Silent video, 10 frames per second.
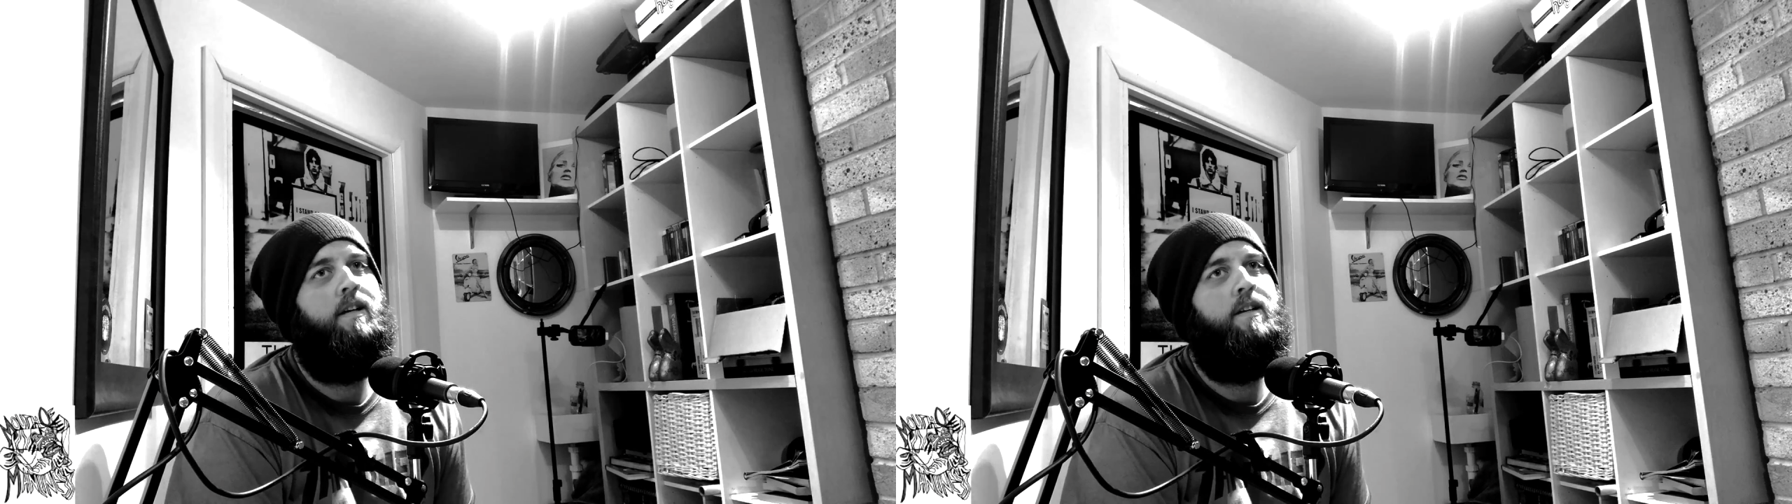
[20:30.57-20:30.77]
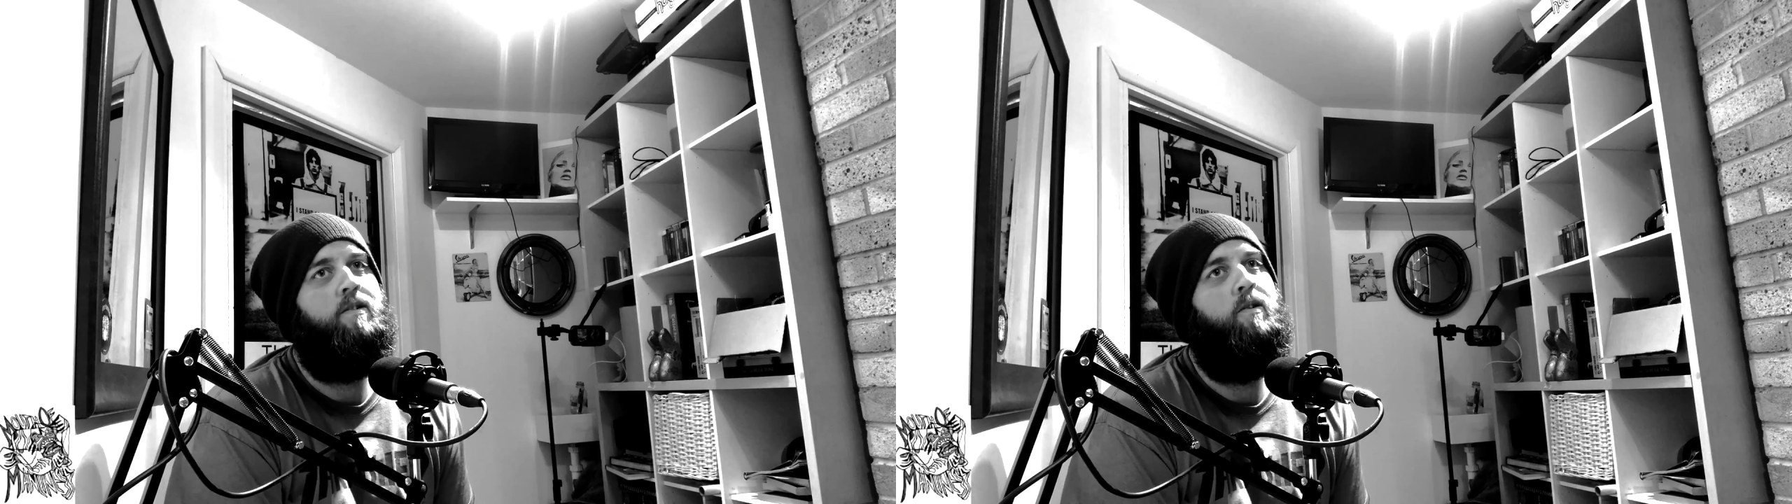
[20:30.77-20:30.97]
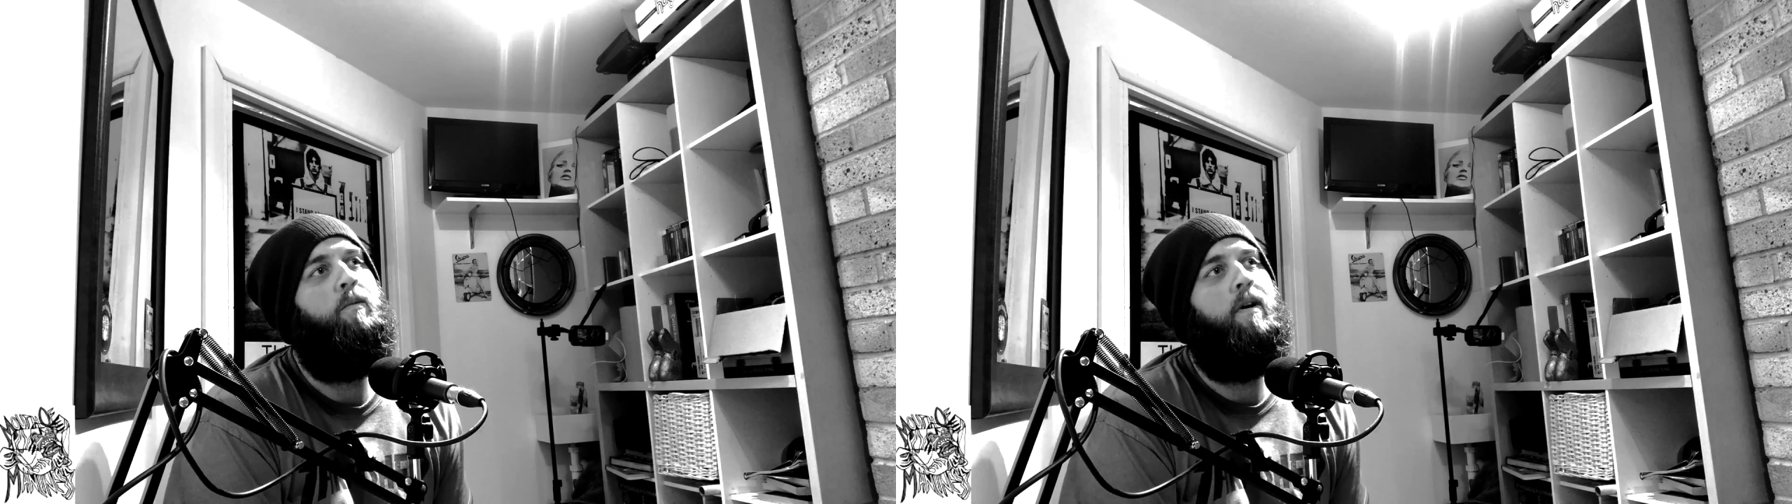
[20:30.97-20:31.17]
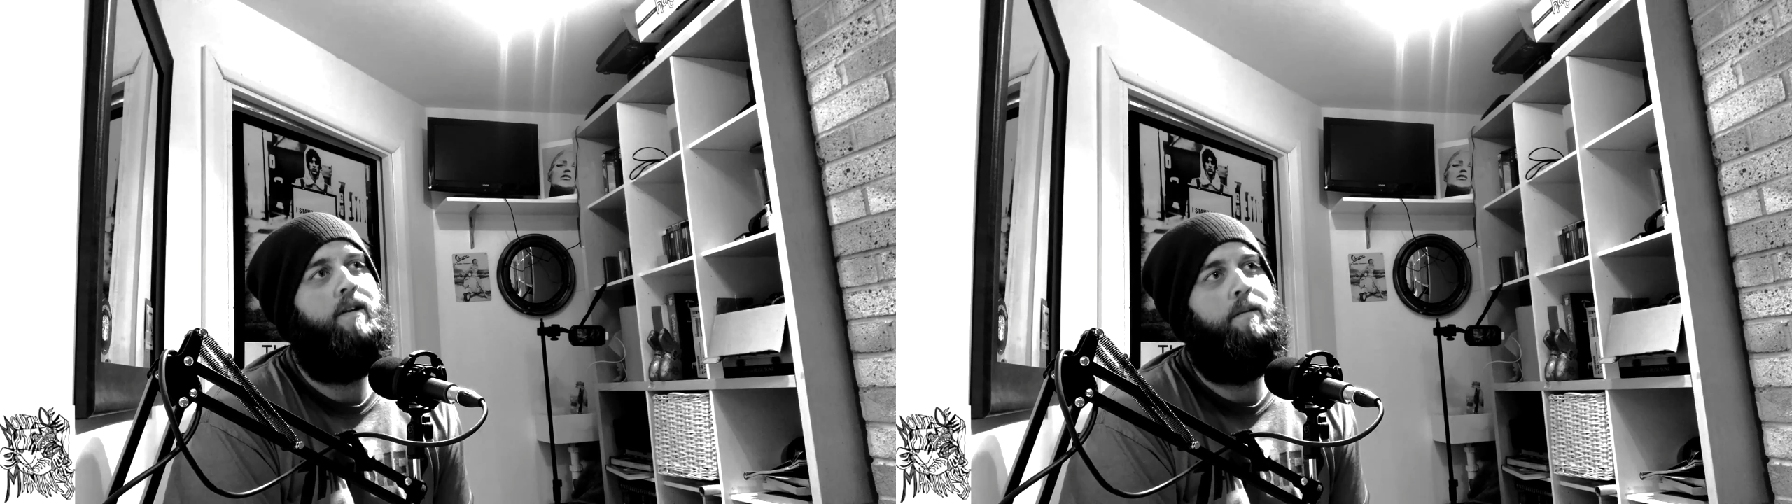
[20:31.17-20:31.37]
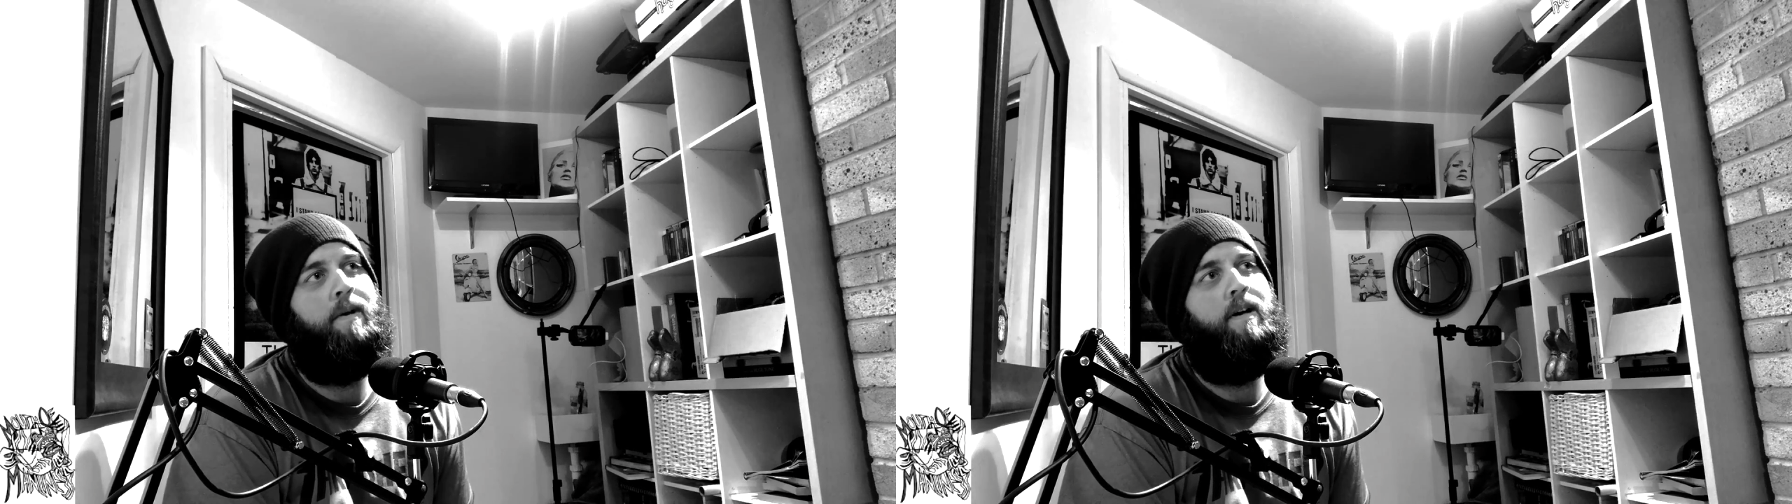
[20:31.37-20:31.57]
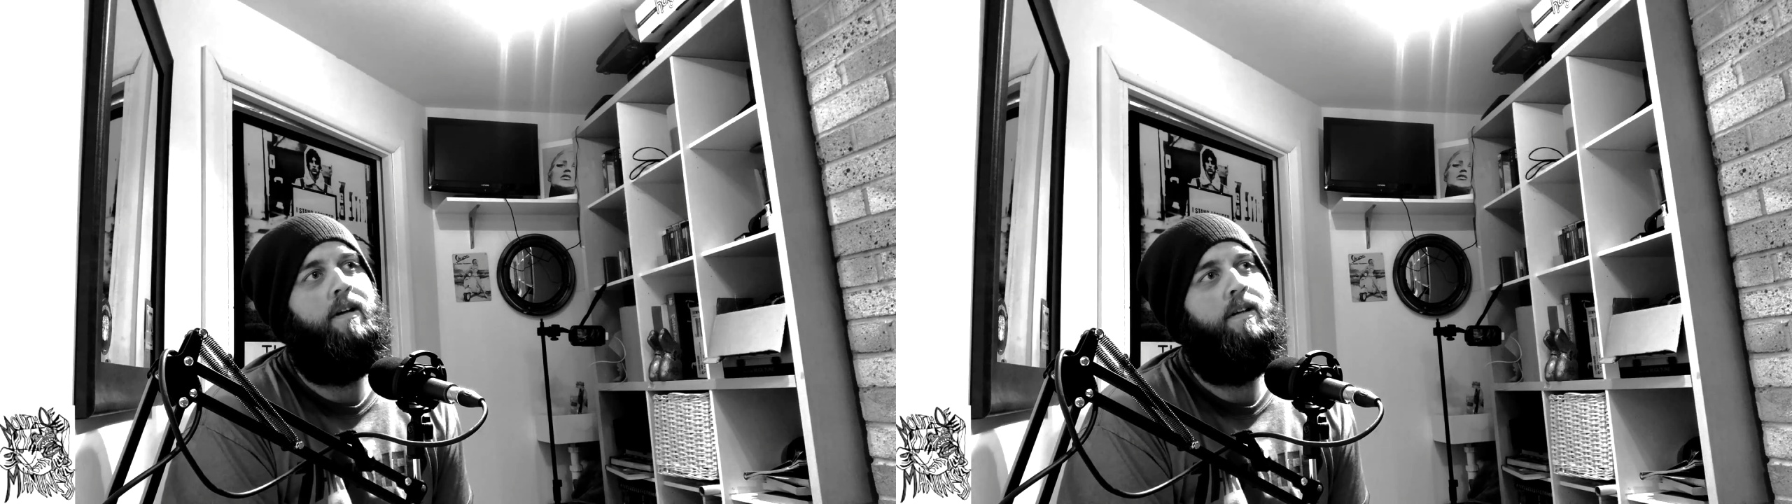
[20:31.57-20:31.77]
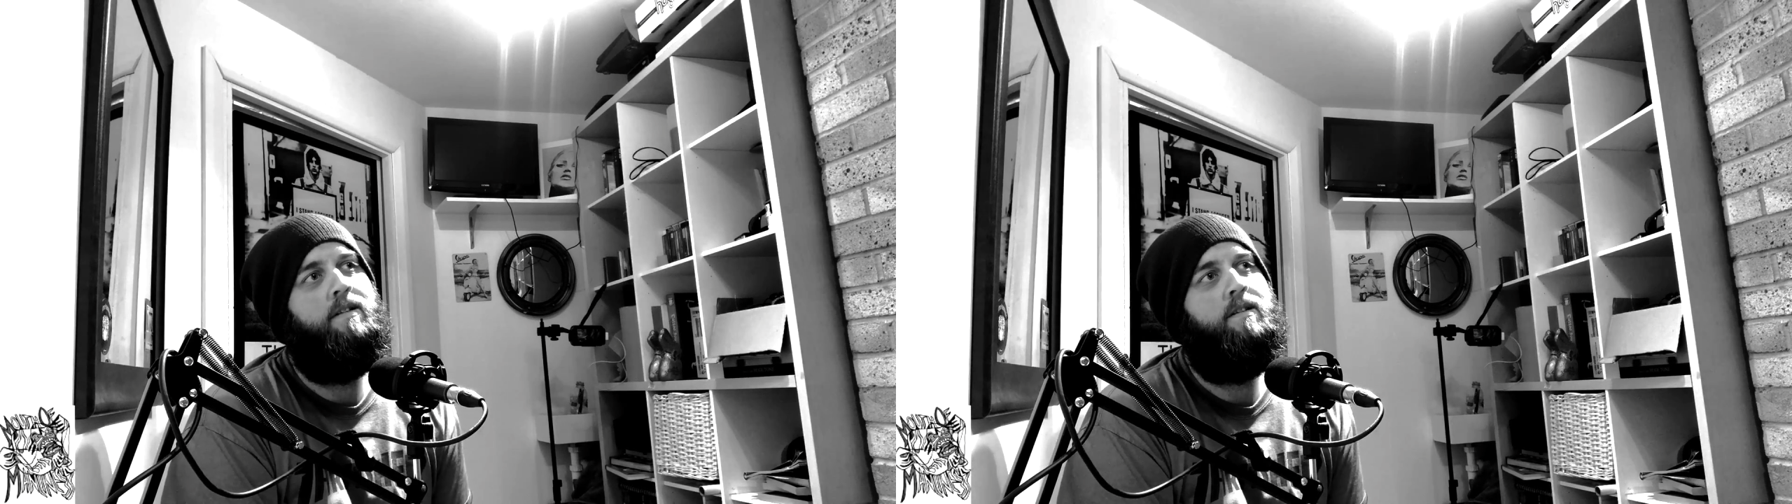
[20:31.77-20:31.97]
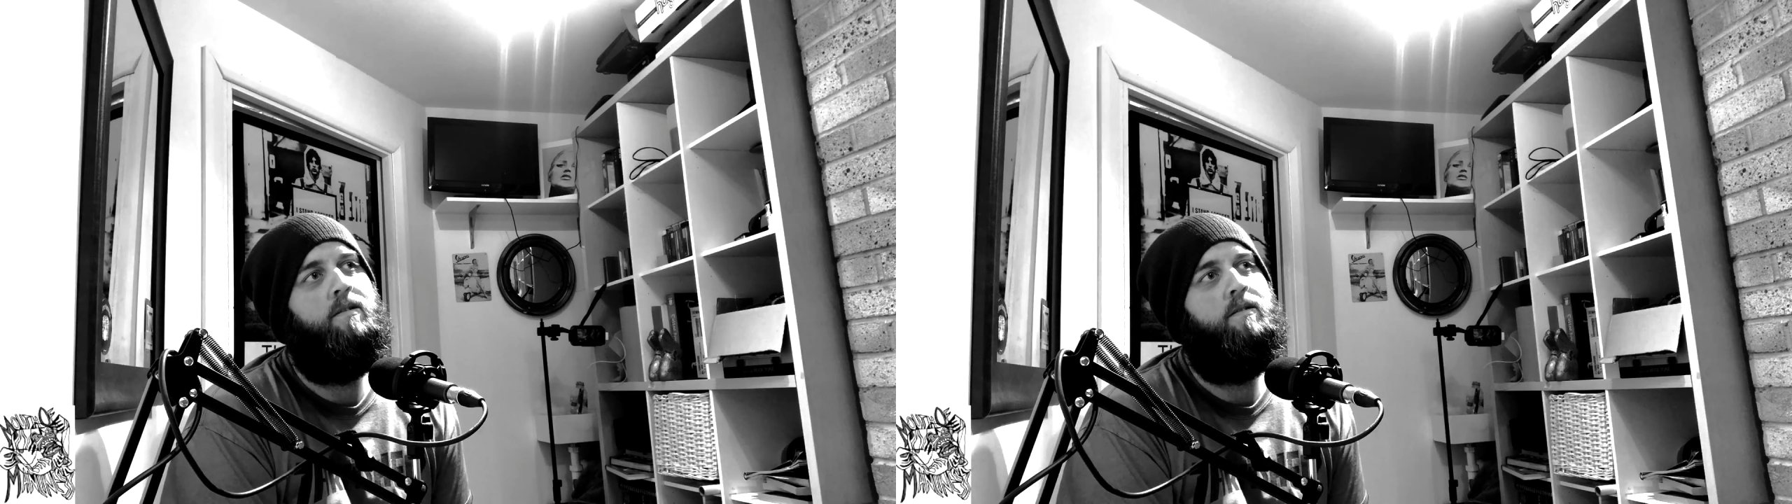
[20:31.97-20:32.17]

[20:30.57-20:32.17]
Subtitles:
is not worrying about it still.